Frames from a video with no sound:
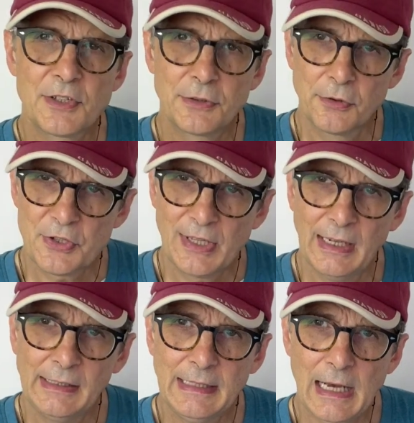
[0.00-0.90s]
to
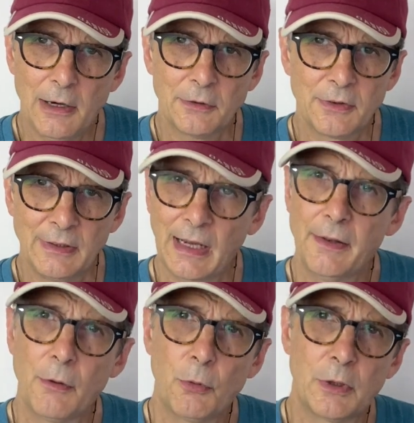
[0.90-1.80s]
stand out. In
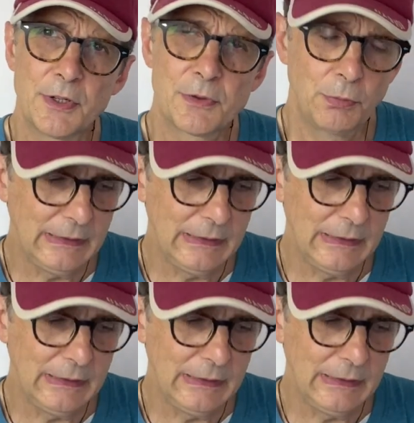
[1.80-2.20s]
other words, we